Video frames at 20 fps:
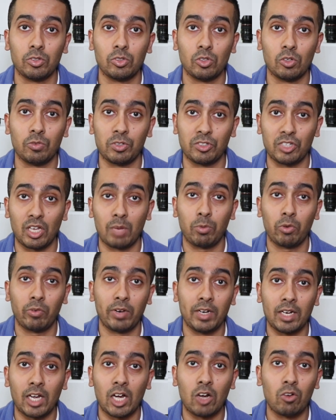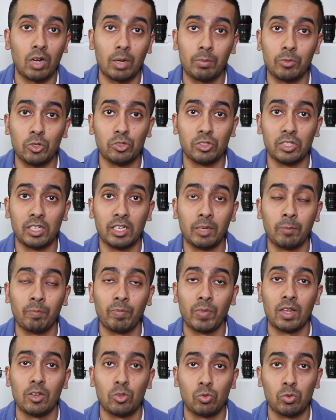So for example, right now I'm using
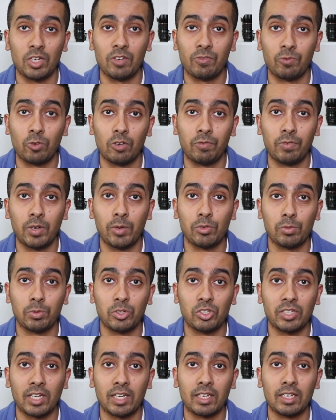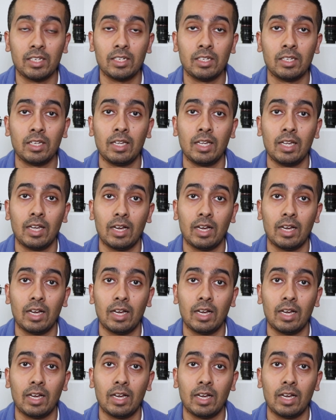24 frames per second